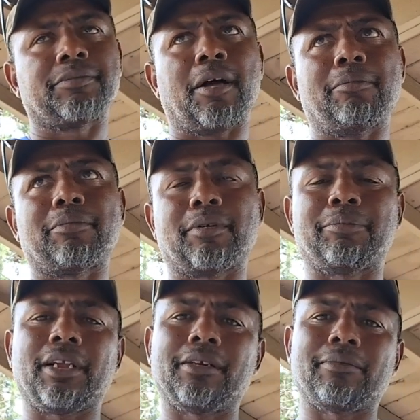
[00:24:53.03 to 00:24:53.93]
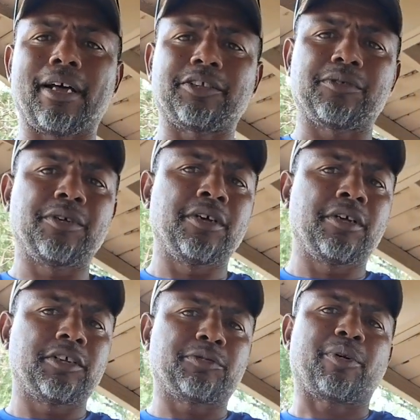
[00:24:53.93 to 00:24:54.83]
I'm building my
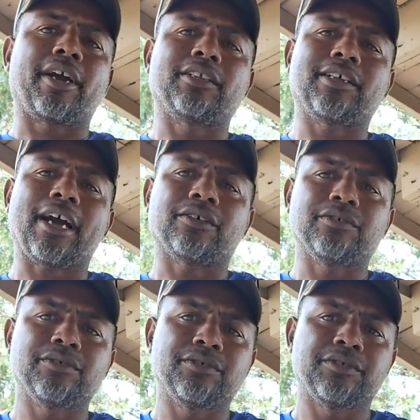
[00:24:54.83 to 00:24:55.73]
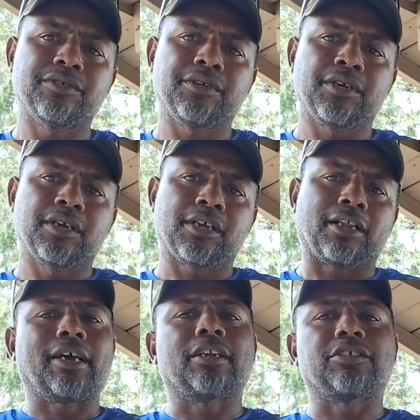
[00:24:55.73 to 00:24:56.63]
spring tackle.
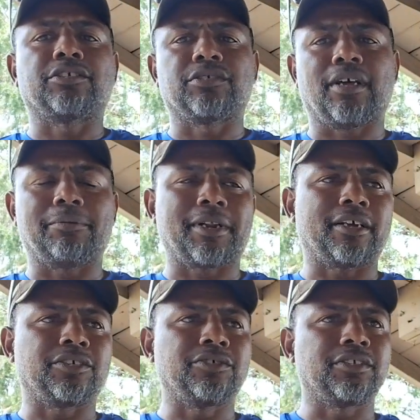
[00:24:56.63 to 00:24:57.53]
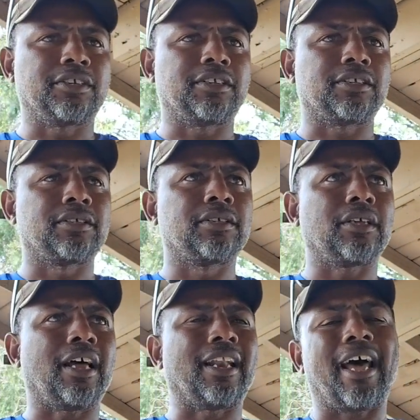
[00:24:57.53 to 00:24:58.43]
I'm not using this
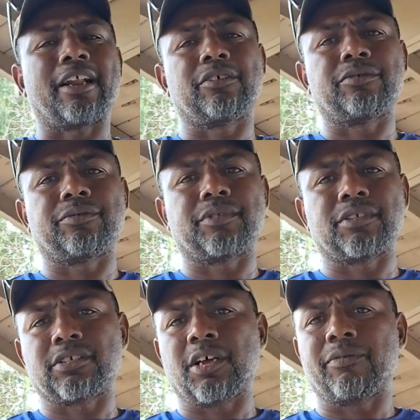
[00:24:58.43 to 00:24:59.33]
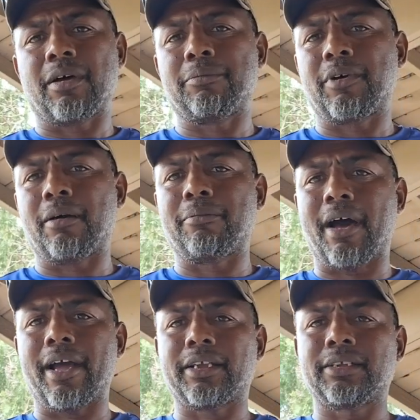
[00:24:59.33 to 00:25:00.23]
a lot of the stuff I'm
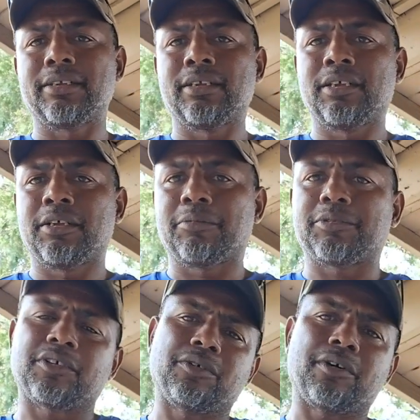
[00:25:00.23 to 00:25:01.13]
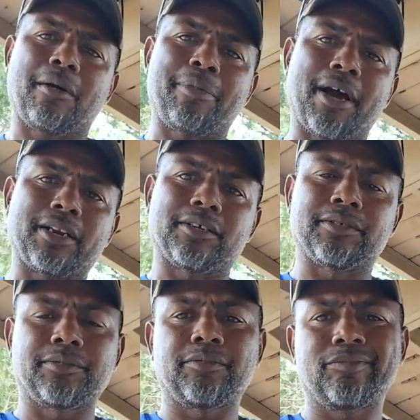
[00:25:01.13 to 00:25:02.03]
buying. So I'll probably
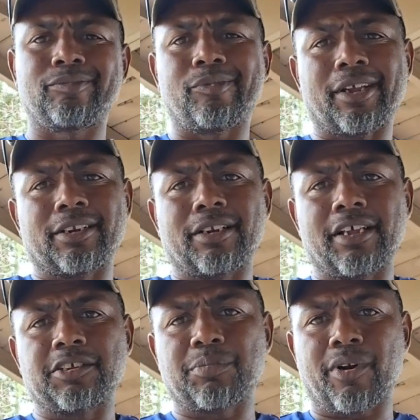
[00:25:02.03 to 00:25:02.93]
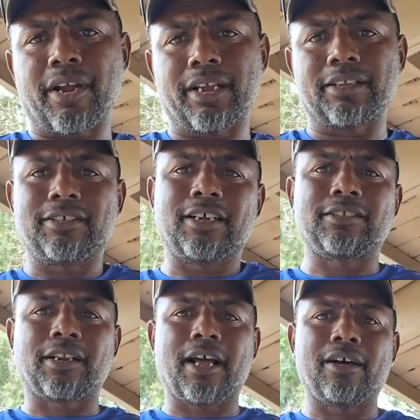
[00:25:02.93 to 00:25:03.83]
wait the next spring and test
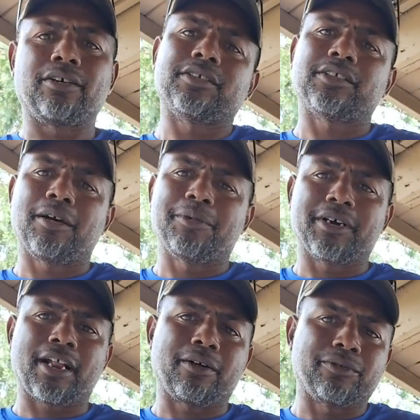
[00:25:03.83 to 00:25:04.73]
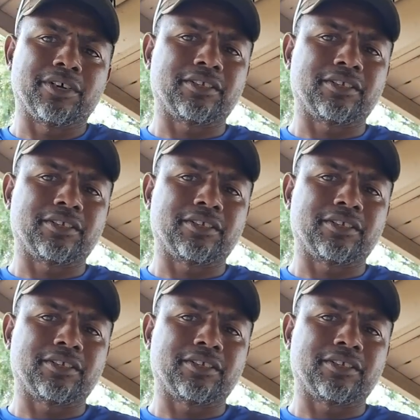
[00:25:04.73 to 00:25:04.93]
it out, or some of it I will